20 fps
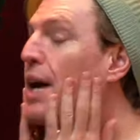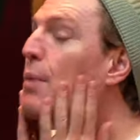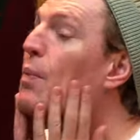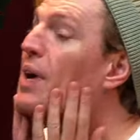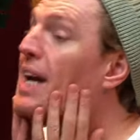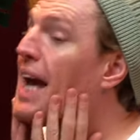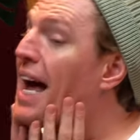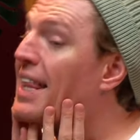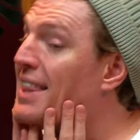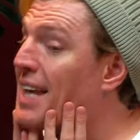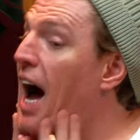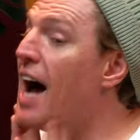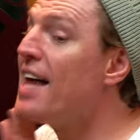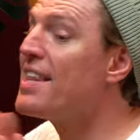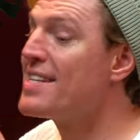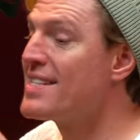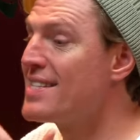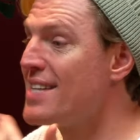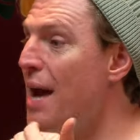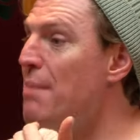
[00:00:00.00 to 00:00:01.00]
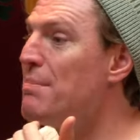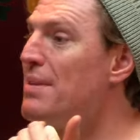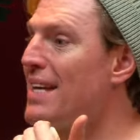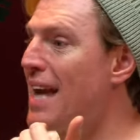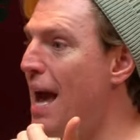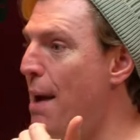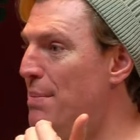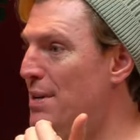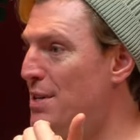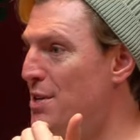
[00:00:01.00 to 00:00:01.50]
We had the, I, the same thing
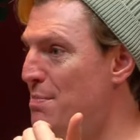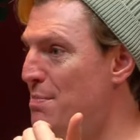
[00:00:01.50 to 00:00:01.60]
happen to